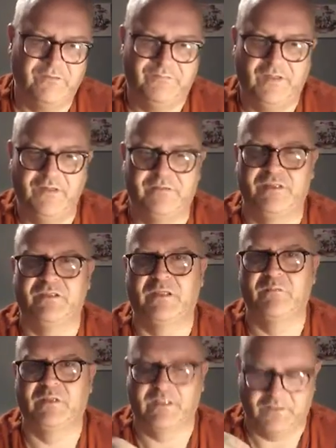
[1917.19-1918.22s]
That face just
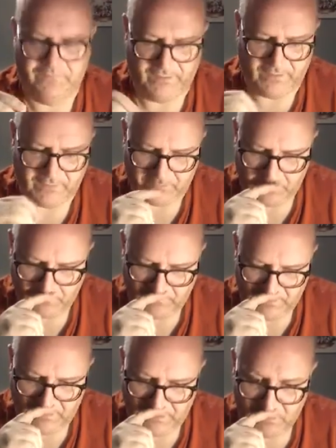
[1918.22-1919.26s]
seems like a fairy tale.
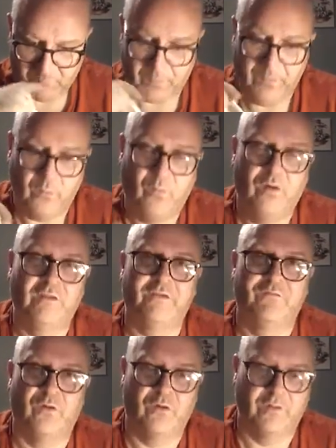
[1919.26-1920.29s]
But the Word of